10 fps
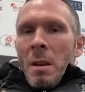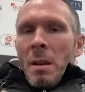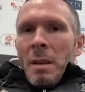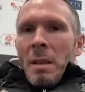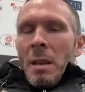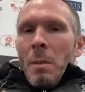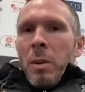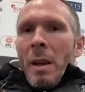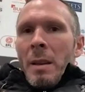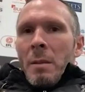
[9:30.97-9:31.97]
said to the
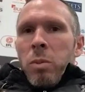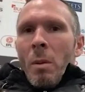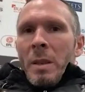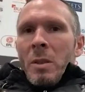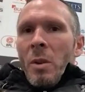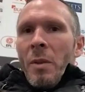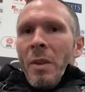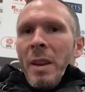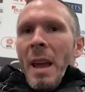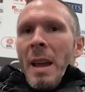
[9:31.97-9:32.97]
players probably 2 or
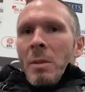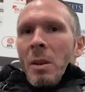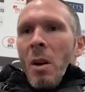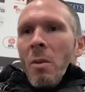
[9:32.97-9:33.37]
3 games ago,